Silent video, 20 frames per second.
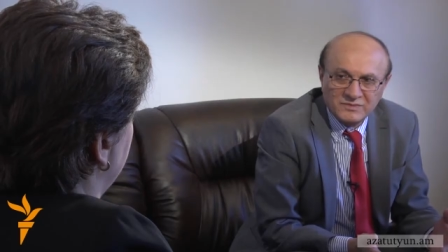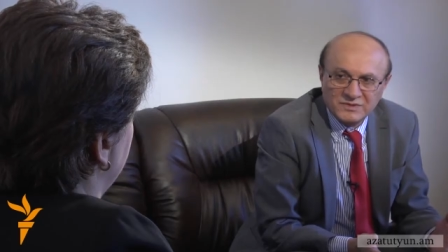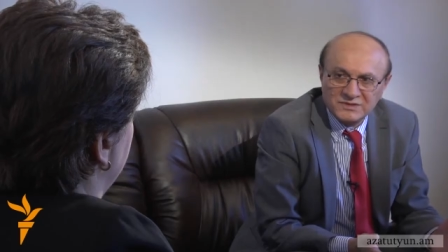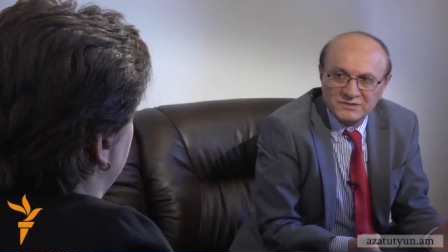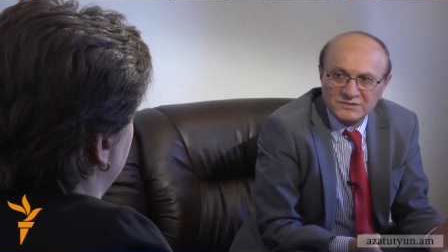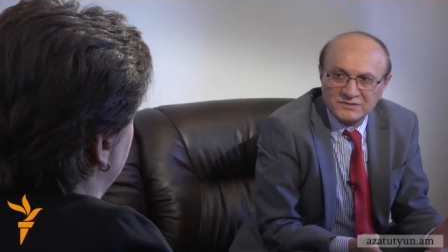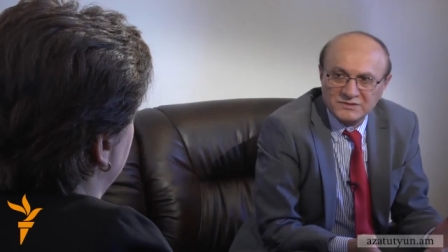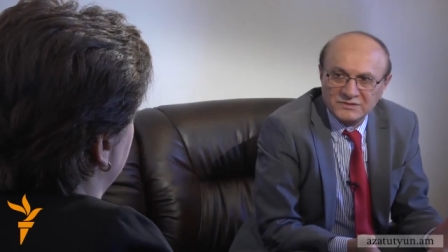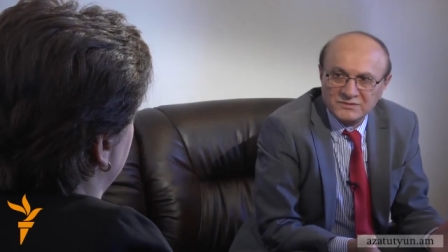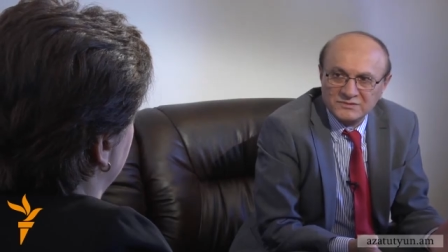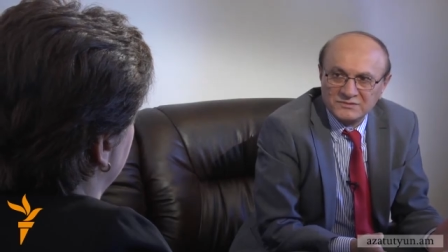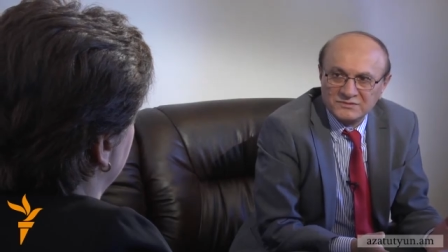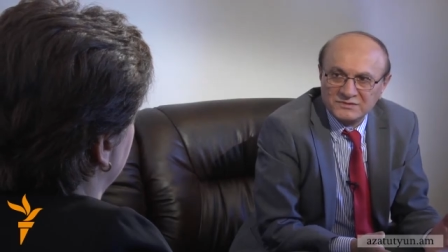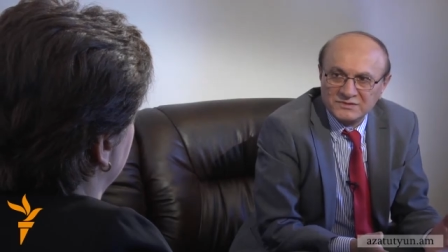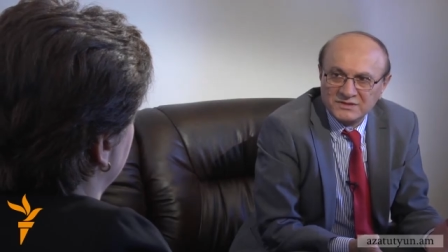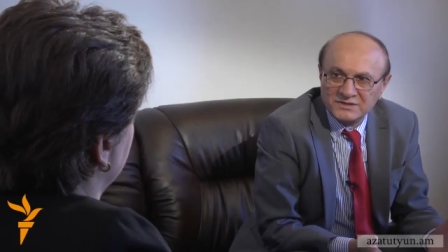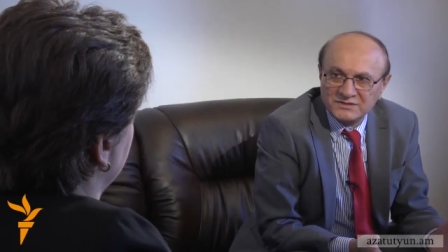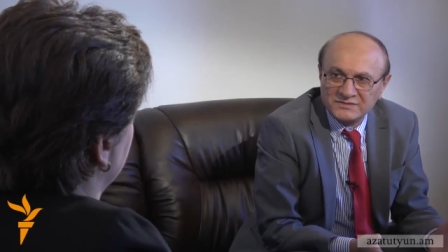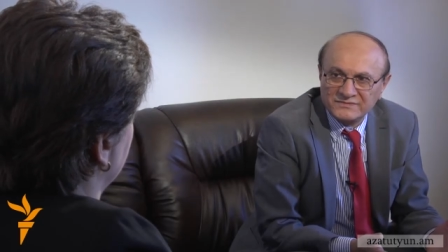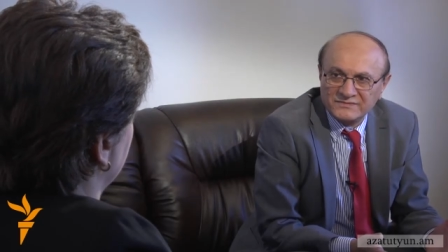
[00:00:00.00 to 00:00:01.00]
misuse
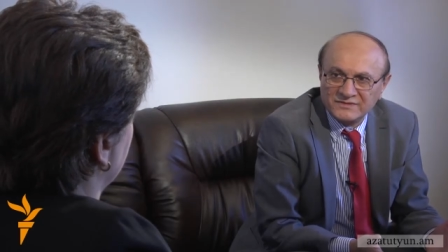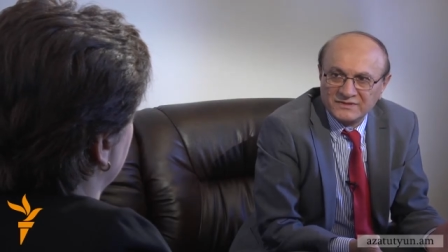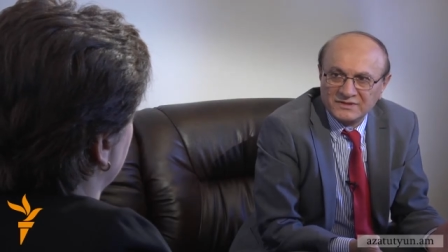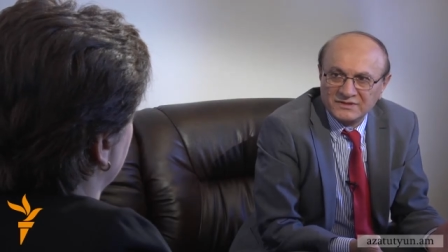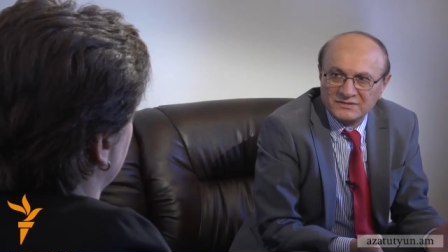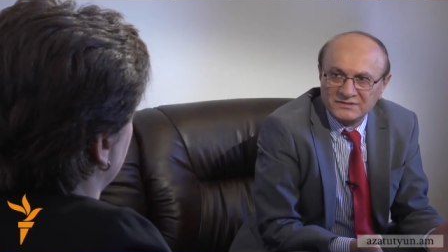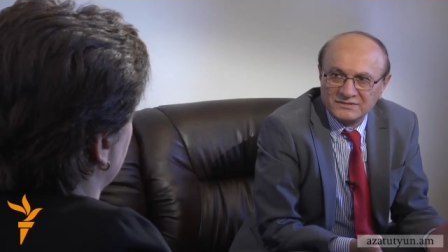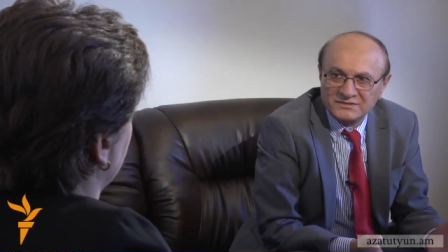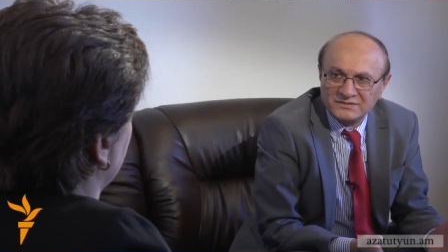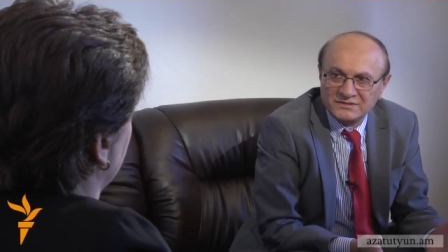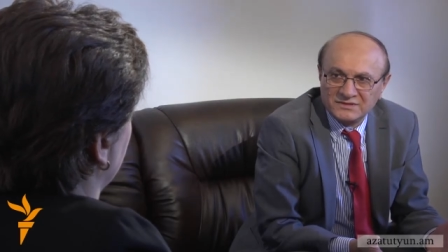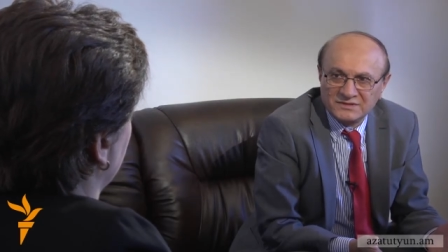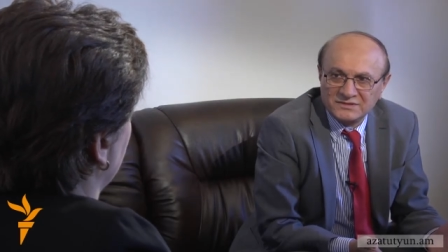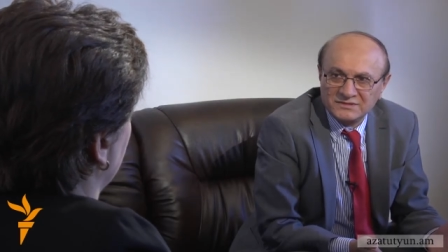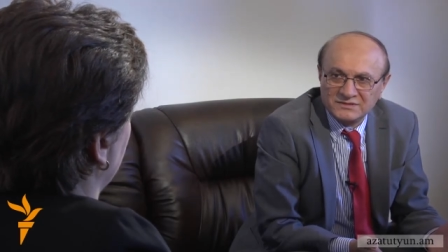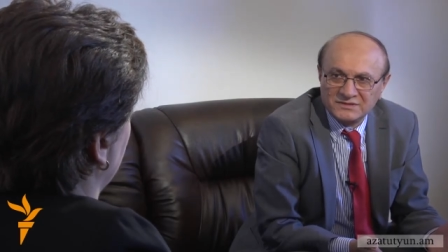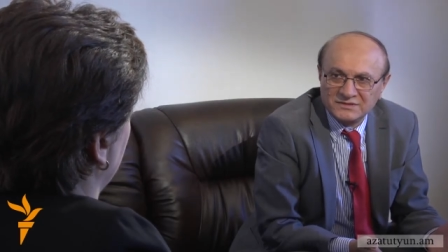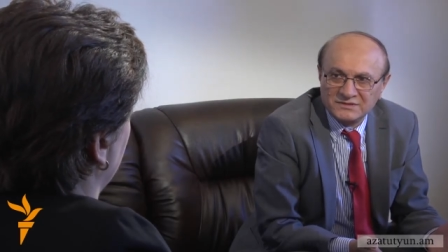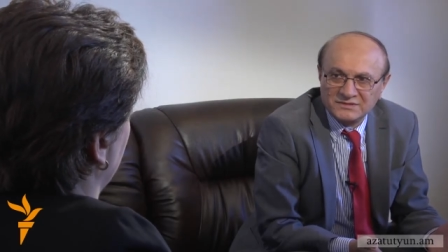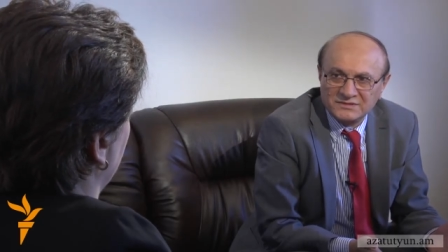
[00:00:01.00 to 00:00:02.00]
these funds?
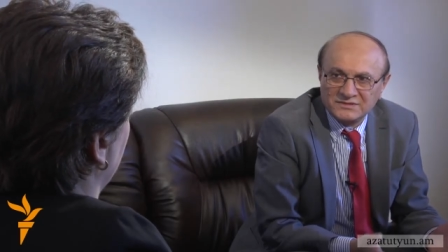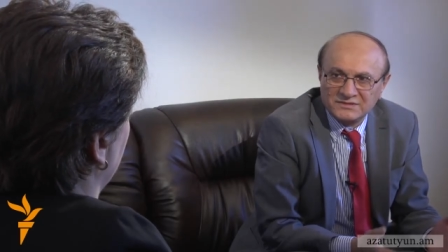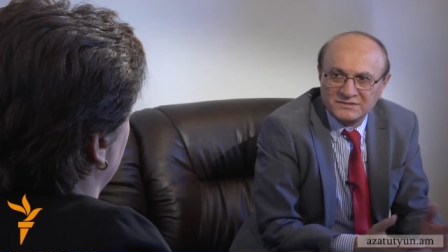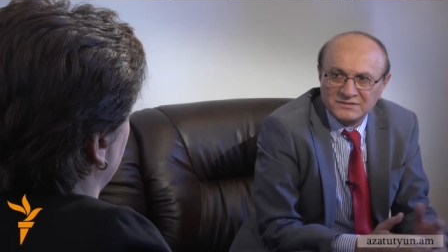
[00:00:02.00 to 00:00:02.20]
Is it,